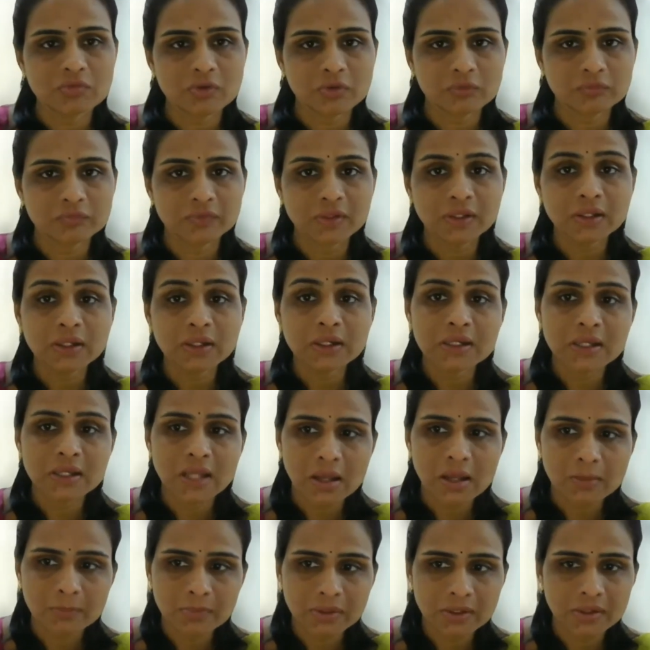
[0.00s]
of the
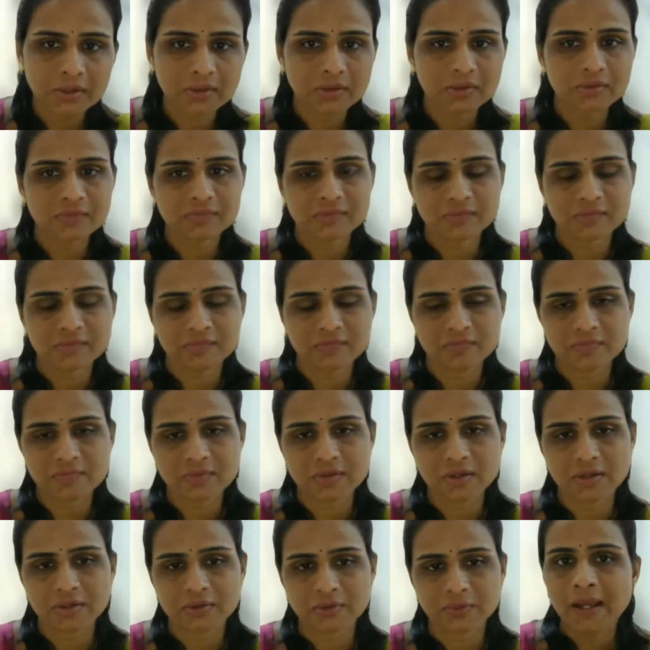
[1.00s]
Namakarana
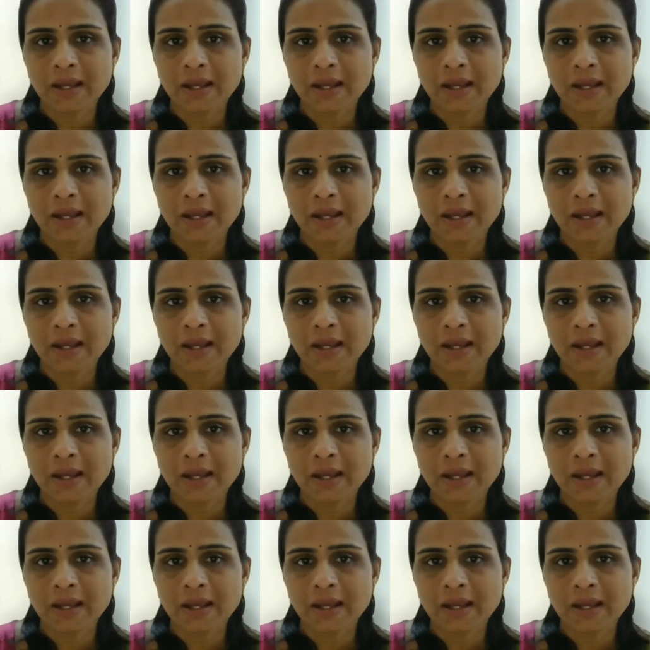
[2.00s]
Samskara.